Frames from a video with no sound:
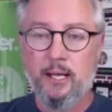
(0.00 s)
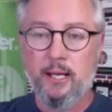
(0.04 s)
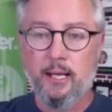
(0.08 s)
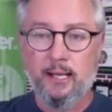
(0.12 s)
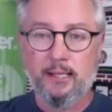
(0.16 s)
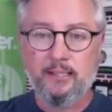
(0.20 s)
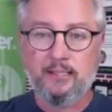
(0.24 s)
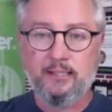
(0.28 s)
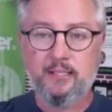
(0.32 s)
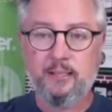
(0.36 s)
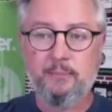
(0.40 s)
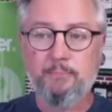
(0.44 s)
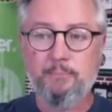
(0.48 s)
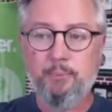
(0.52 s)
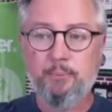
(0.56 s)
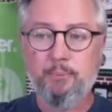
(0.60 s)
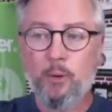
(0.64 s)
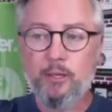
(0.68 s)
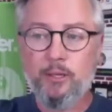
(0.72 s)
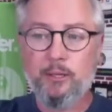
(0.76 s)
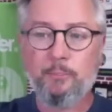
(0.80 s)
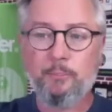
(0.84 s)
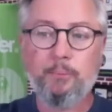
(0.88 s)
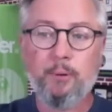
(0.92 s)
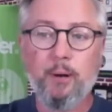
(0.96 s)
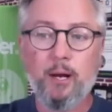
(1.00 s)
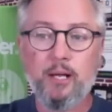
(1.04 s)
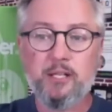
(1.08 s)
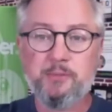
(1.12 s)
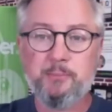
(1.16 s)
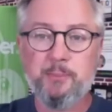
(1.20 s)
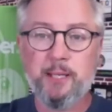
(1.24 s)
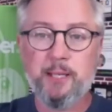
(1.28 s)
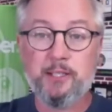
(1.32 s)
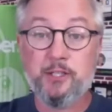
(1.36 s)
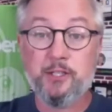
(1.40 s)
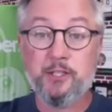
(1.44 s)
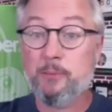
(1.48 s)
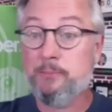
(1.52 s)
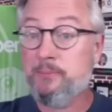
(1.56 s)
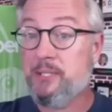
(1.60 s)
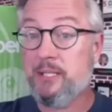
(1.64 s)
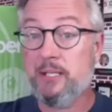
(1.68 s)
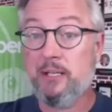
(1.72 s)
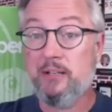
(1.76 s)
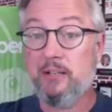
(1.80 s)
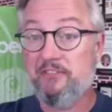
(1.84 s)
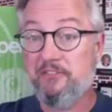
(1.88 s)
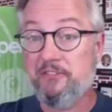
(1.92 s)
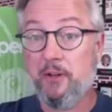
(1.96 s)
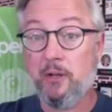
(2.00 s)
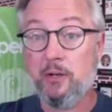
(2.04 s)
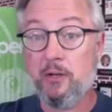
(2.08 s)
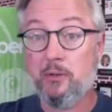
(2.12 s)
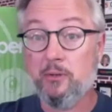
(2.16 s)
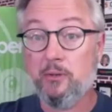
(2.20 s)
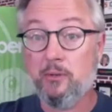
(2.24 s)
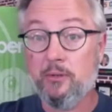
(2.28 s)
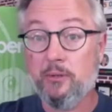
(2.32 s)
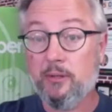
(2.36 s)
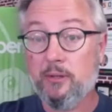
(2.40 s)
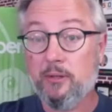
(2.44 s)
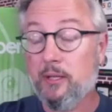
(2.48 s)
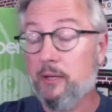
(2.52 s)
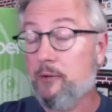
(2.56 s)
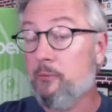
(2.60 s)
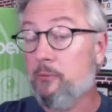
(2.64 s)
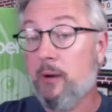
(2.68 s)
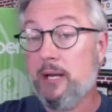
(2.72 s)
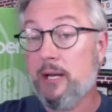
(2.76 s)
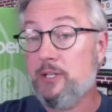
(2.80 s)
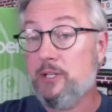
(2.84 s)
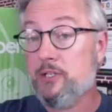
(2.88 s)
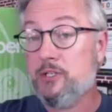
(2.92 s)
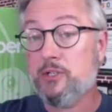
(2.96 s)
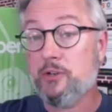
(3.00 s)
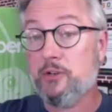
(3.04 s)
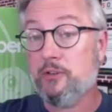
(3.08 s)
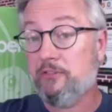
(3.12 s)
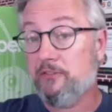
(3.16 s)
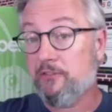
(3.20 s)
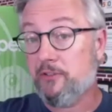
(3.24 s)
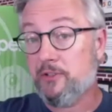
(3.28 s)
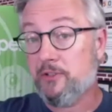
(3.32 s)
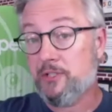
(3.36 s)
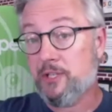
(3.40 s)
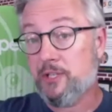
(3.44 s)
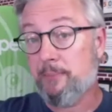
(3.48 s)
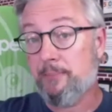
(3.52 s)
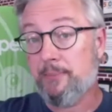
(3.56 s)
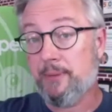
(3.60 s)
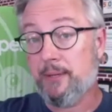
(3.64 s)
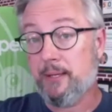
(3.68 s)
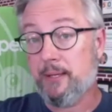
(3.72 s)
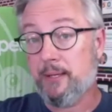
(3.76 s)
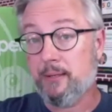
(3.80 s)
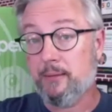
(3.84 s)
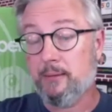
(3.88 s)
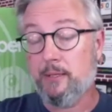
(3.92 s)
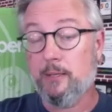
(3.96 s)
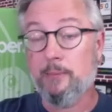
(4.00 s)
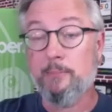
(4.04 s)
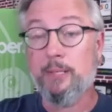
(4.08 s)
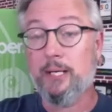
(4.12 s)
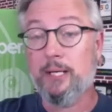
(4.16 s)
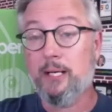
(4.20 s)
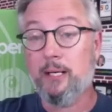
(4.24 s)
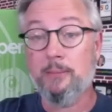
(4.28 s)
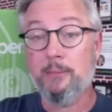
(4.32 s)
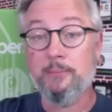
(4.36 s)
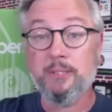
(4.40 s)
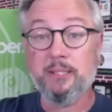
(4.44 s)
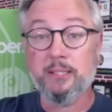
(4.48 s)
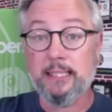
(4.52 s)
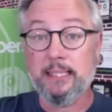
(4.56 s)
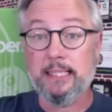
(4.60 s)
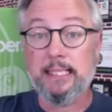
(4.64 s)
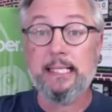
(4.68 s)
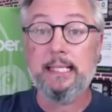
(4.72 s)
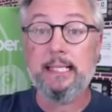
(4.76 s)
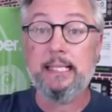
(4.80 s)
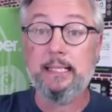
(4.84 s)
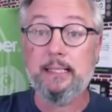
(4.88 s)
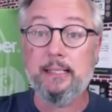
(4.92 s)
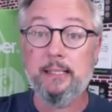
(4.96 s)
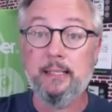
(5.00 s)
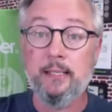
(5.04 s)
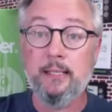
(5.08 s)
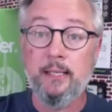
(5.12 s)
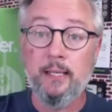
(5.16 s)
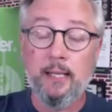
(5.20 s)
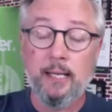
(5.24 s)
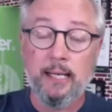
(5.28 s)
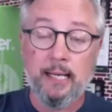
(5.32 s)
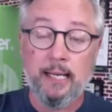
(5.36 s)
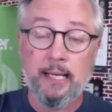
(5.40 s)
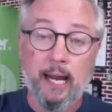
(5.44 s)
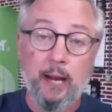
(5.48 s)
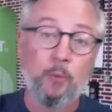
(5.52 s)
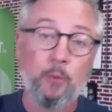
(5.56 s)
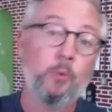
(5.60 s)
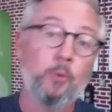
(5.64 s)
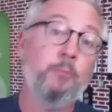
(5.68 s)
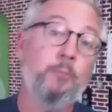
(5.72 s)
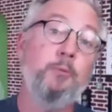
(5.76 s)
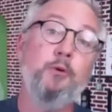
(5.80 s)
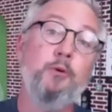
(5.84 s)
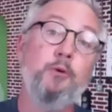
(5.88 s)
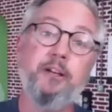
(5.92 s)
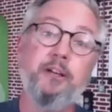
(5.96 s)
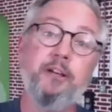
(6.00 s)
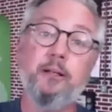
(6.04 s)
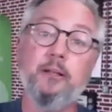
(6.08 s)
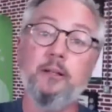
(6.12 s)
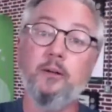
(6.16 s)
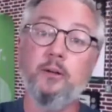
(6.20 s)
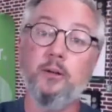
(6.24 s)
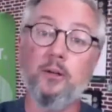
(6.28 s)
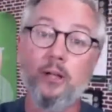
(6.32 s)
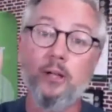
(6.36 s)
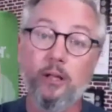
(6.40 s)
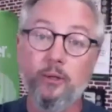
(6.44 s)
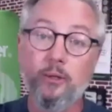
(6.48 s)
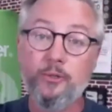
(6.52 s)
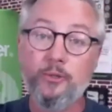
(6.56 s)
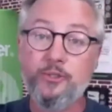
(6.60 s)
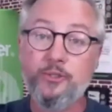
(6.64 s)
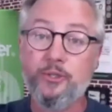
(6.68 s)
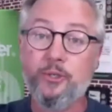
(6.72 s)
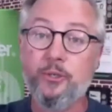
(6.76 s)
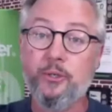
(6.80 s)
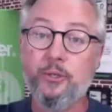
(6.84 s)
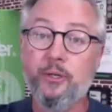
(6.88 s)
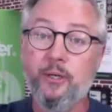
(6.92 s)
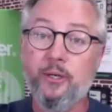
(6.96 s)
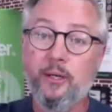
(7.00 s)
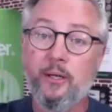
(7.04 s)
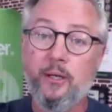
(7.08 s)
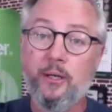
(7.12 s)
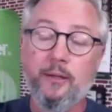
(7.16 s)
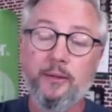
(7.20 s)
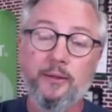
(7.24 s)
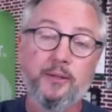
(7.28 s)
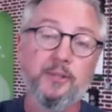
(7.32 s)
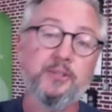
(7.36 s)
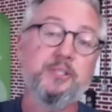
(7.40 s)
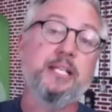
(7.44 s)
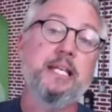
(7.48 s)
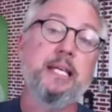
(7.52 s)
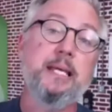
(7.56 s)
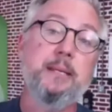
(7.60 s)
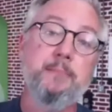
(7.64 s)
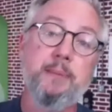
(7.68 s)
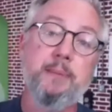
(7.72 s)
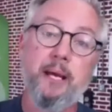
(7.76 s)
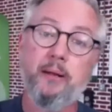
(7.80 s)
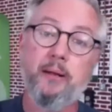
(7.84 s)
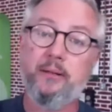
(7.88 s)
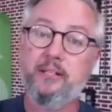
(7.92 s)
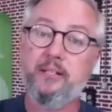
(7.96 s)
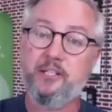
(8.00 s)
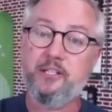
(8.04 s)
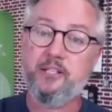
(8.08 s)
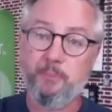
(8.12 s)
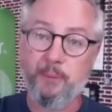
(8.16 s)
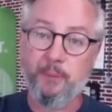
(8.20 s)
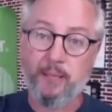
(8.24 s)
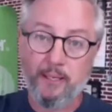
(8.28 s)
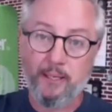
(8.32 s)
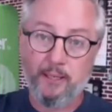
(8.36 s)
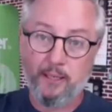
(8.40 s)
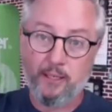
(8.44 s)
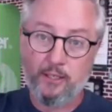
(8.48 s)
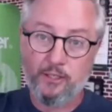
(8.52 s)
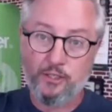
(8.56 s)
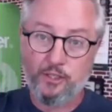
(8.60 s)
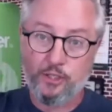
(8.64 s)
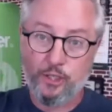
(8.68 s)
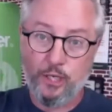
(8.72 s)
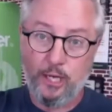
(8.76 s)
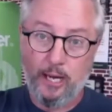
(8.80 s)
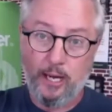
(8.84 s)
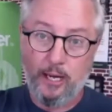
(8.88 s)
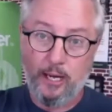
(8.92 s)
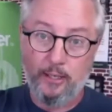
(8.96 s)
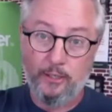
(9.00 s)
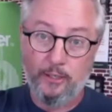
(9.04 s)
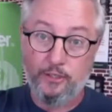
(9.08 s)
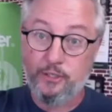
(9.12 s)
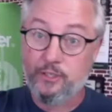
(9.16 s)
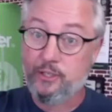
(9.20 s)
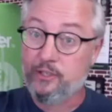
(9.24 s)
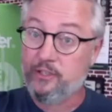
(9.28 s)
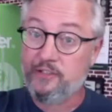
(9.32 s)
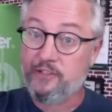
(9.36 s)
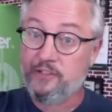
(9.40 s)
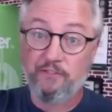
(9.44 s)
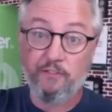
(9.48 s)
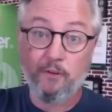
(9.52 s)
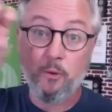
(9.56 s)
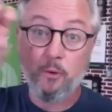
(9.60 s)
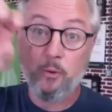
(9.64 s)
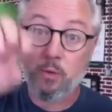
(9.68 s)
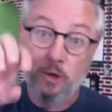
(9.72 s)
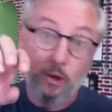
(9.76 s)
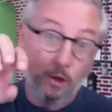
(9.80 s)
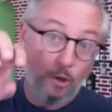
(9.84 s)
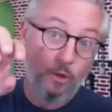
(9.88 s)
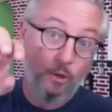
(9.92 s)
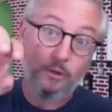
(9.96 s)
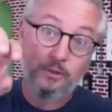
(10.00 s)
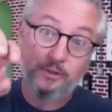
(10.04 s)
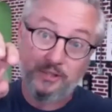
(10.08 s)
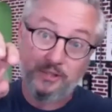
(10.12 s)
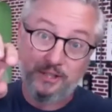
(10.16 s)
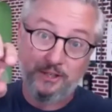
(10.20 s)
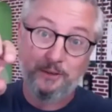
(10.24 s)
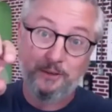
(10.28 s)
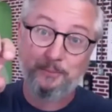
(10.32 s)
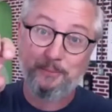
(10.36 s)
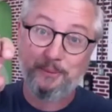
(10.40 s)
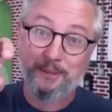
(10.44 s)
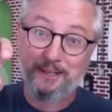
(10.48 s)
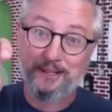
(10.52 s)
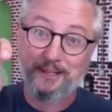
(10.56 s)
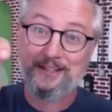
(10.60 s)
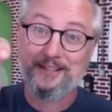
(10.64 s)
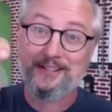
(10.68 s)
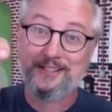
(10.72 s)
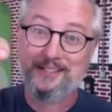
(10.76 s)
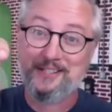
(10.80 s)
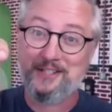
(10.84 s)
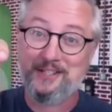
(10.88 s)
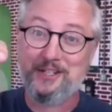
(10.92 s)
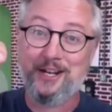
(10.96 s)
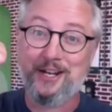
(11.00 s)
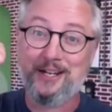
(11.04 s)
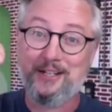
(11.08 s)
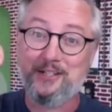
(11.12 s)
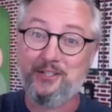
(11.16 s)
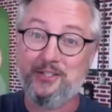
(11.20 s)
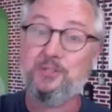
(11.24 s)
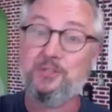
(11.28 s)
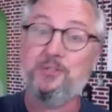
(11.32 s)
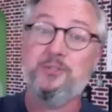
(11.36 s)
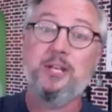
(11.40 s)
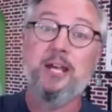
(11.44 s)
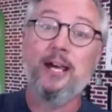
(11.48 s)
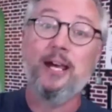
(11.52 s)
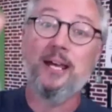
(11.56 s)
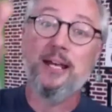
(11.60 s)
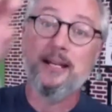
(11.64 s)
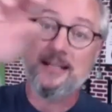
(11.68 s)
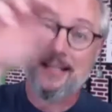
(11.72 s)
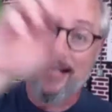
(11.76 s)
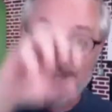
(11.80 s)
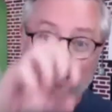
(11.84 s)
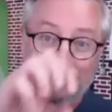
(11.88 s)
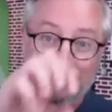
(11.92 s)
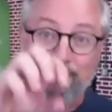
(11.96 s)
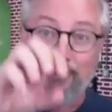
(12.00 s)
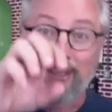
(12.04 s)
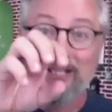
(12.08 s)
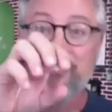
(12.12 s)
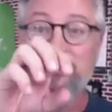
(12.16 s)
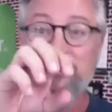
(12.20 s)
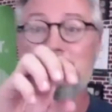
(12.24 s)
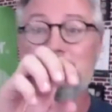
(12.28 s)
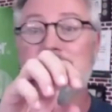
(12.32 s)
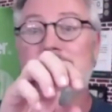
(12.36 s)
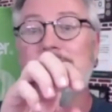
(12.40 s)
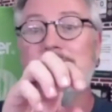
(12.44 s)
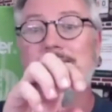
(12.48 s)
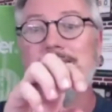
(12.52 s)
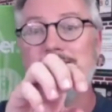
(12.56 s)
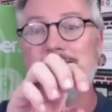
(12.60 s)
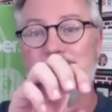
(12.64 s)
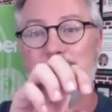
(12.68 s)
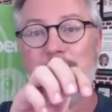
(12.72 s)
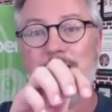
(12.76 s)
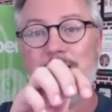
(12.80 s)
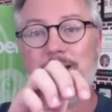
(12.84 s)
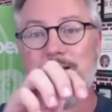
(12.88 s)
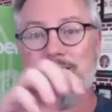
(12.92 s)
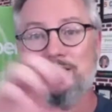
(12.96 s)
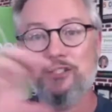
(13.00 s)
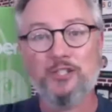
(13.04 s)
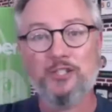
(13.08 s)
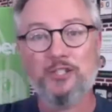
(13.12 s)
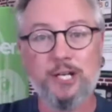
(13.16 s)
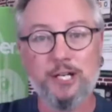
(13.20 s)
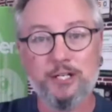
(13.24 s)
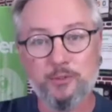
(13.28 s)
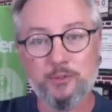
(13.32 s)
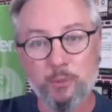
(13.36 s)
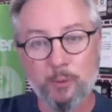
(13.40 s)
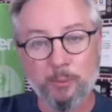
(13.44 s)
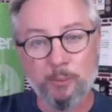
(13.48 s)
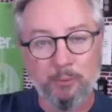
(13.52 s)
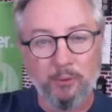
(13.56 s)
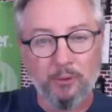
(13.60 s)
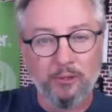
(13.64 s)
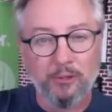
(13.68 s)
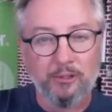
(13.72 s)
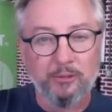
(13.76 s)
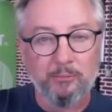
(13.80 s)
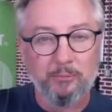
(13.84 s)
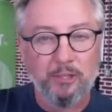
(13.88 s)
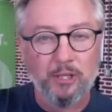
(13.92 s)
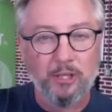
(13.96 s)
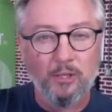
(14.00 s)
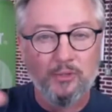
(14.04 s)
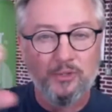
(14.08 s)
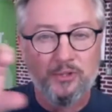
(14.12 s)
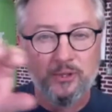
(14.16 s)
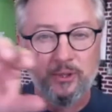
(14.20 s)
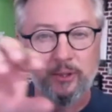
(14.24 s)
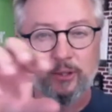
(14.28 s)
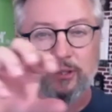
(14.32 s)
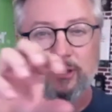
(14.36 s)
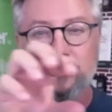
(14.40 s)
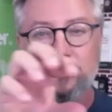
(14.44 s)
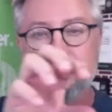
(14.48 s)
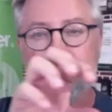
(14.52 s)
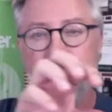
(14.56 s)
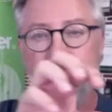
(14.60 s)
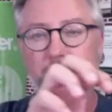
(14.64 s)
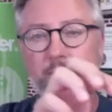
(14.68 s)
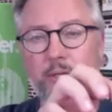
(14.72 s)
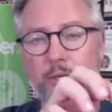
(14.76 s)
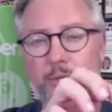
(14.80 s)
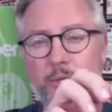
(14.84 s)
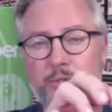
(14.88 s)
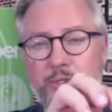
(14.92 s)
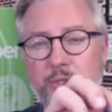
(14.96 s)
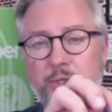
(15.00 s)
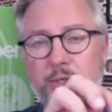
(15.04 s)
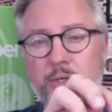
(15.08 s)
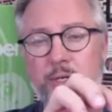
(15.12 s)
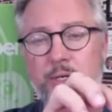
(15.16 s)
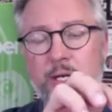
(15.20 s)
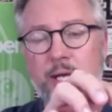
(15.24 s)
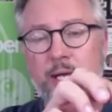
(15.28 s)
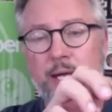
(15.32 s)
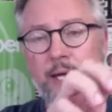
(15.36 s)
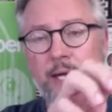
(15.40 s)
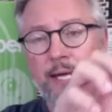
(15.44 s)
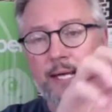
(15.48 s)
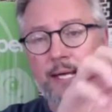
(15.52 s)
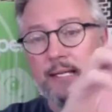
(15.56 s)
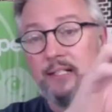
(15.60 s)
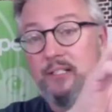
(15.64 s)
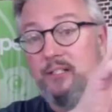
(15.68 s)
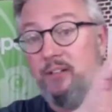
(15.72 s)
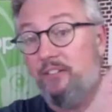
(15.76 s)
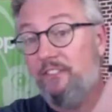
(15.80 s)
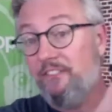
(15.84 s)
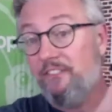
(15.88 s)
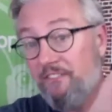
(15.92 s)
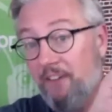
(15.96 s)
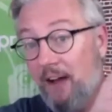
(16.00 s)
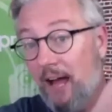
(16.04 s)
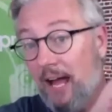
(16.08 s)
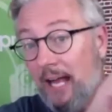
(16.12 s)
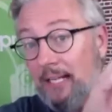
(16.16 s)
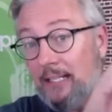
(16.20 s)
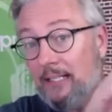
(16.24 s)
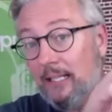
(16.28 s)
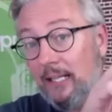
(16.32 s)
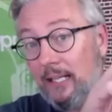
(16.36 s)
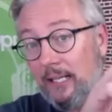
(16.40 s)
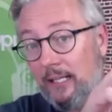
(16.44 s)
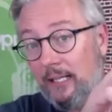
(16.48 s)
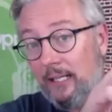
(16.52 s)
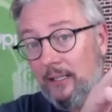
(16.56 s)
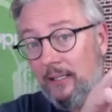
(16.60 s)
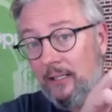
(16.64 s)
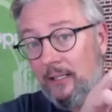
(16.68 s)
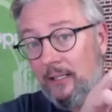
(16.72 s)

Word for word: At some point, the prospect jumps in a funnel. They register for something, they become a lead. Now we're moving a little closer. There's email that's being exchanged, there's phone calls that are being exchanged, there's text messaging that's being exchanged. We're pulling them closer and closer and closer until finally